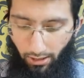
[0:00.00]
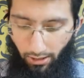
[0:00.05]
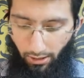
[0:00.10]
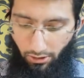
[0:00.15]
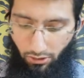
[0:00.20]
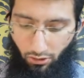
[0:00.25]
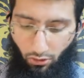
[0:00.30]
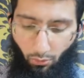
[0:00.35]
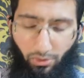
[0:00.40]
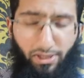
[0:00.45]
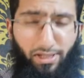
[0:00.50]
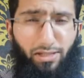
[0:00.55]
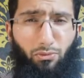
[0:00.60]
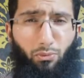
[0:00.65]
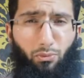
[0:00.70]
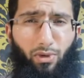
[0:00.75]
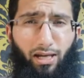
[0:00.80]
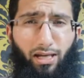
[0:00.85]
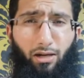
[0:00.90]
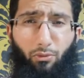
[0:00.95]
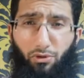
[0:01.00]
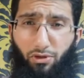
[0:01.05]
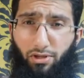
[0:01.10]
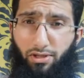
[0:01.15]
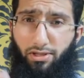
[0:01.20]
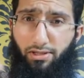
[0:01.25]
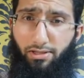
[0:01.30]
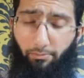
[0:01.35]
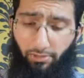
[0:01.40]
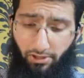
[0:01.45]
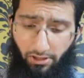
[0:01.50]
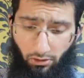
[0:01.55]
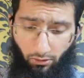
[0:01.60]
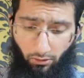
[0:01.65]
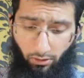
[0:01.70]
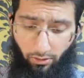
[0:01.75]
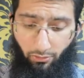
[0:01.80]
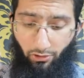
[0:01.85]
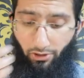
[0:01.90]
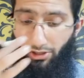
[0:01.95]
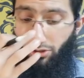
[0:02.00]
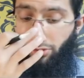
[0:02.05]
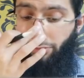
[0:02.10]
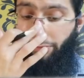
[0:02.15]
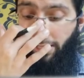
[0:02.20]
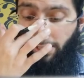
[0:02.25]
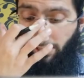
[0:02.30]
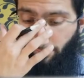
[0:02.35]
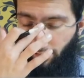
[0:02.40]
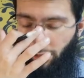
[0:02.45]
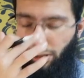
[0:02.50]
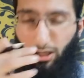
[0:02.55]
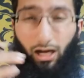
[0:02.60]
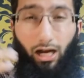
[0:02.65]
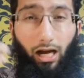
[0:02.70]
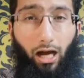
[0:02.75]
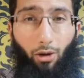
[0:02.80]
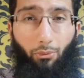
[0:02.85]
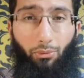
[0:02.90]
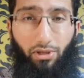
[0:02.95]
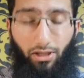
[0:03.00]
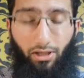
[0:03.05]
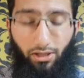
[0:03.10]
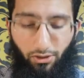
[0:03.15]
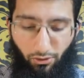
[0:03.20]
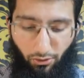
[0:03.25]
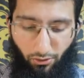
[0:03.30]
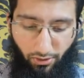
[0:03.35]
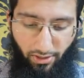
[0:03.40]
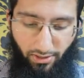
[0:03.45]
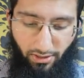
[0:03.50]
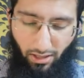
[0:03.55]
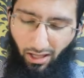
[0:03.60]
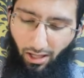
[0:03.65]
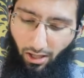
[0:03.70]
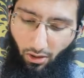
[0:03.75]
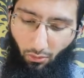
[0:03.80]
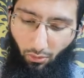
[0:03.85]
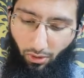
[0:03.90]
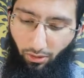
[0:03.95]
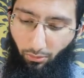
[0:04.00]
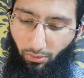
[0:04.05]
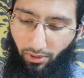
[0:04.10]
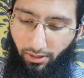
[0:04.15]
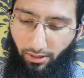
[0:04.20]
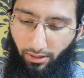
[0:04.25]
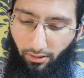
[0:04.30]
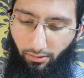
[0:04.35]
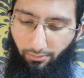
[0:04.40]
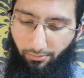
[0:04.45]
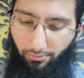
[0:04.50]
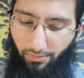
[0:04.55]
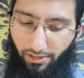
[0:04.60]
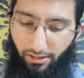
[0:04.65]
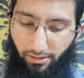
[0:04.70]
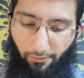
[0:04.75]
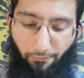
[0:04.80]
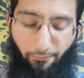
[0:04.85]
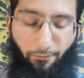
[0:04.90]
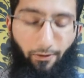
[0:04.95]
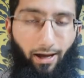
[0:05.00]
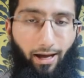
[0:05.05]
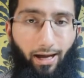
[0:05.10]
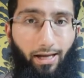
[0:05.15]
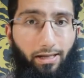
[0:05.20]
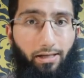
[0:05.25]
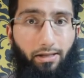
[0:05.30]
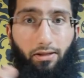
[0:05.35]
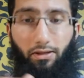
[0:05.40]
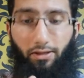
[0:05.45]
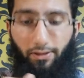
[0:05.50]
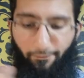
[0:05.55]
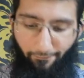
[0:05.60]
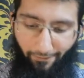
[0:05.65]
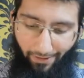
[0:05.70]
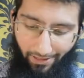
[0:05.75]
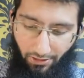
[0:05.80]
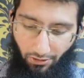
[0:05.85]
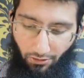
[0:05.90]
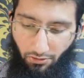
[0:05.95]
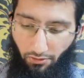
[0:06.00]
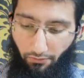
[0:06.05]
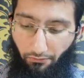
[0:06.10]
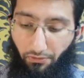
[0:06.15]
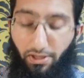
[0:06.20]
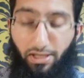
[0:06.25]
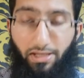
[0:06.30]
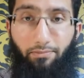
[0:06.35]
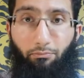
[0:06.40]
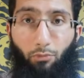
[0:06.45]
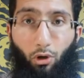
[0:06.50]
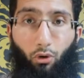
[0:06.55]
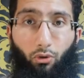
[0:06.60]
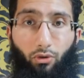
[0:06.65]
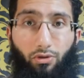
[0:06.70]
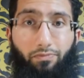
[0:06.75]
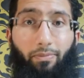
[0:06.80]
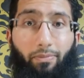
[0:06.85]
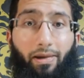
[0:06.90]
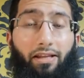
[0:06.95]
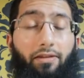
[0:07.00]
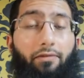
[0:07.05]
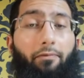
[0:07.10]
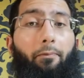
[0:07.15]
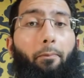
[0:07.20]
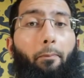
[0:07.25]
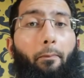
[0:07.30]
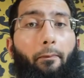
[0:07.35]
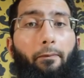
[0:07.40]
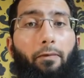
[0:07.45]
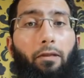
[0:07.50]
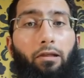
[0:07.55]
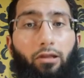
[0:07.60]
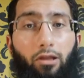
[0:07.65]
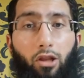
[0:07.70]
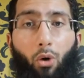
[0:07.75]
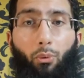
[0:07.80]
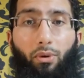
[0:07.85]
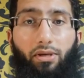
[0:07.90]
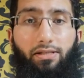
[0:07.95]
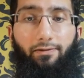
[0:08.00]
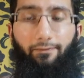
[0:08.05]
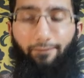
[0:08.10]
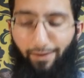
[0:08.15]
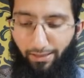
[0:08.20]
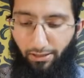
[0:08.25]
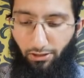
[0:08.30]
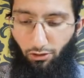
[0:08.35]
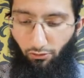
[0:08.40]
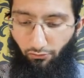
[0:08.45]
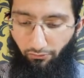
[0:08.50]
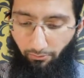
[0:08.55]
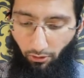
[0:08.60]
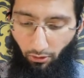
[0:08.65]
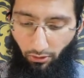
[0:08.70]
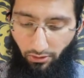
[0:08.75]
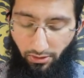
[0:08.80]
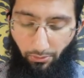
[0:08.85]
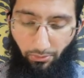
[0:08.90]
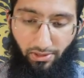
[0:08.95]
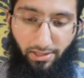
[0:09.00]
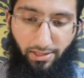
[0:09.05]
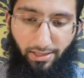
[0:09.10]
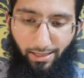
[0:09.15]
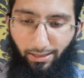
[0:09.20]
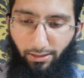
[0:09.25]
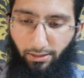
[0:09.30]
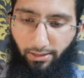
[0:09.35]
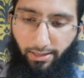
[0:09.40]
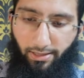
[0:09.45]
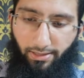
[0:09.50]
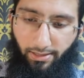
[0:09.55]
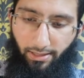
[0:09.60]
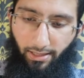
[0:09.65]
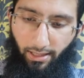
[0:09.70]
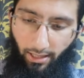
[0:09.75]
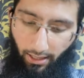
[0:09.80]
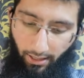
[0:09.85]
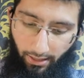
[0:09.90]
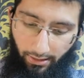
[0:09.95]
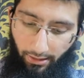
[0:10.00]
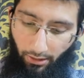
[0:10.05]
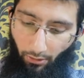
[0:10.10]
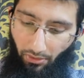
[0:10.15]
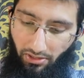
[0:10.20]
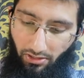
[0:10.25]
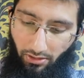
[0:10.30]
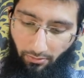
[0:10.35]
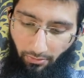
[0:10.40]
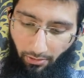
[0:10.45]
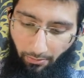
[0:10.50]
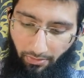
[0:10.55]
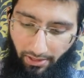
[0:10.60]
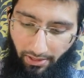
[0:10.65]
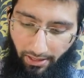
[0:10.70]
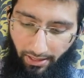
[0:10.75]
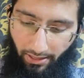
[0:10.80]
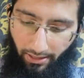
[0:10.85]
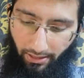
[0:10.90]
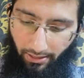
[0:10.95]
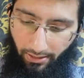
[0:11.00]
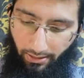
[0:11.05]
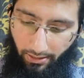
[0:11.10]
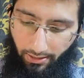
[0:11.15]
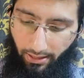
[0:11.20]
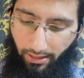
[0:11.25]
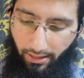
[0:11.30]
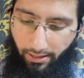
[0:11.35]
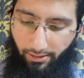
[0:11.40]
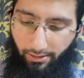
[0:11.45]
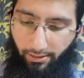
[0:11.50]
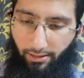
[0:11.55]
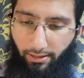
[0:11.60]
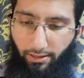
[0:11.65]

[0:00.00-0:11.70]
So we need to work out what the simplest whole number ratio of atoms are. How we can do this? Well, we're going to divide the values of these moles by the lowest value of moles that we just calculated, lowest number being that.